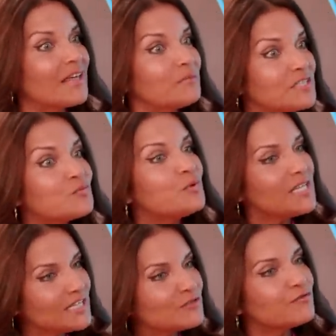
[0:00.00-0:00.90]
That means
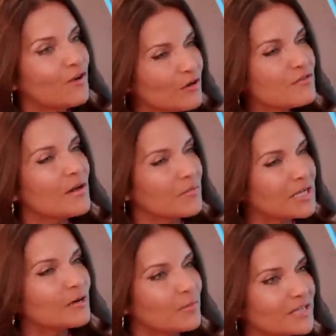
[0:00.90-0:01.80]
we need to follow them a
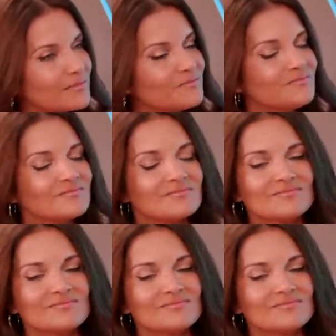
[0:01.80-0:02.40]
little bit. Mm.